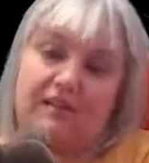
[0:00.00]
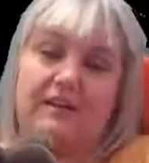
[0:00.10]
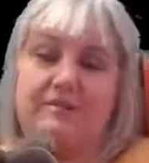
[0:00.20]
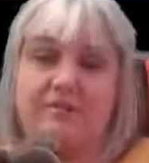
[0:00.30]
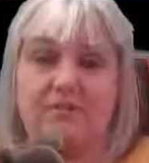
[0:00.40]
and
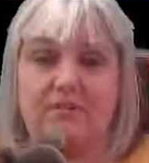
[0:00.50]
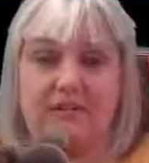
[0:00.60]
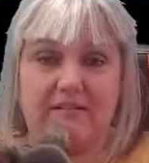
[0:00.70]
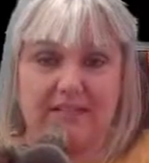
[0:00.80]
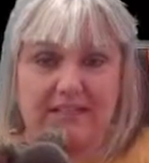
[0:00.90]
I roared
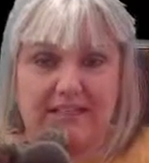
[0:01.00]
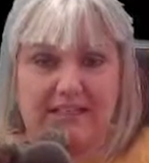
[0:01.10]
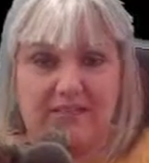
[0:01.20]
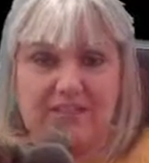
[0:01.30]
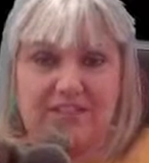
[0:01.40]
out giggling
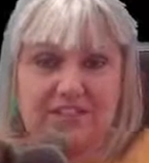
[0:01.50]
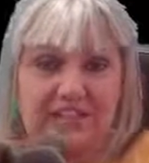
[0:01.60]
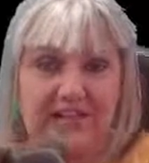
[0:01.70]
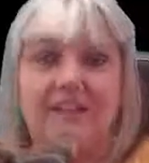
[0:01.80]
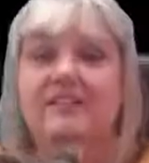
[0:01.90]
and watched it
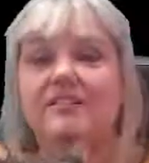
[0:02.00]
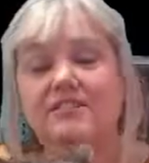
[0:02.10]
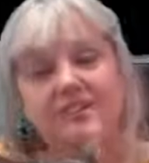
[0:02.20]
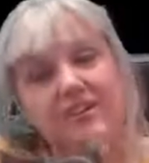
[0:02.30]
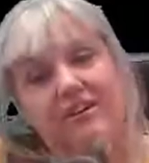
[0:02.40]
again
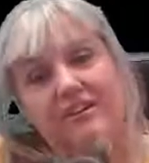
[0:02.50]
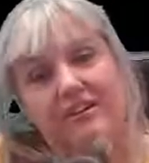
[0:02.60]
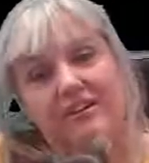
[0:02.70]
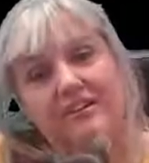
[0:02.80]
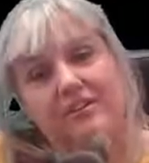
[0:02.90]
because she got it
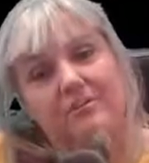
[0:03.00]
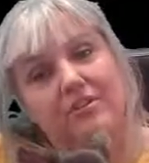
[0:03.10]
loaded up.